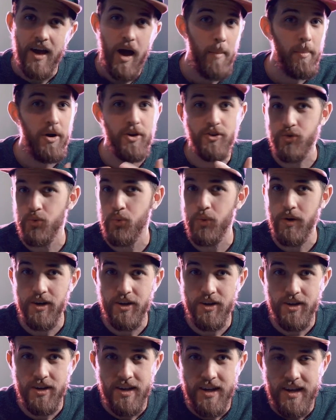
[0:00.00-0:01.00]
I'm on
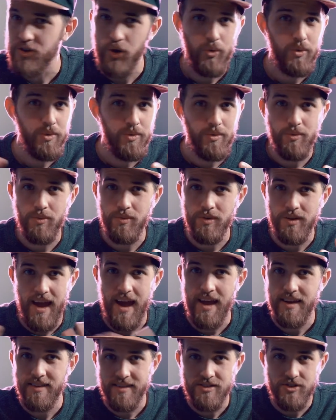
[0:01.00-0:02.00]
Twitter. Go to
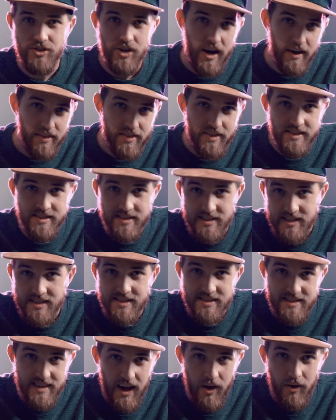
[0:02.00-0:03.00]

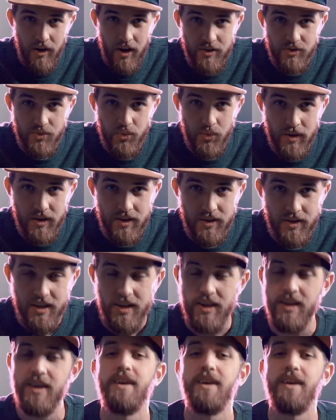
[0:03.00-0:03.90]
@JonathanCStout on Twitter.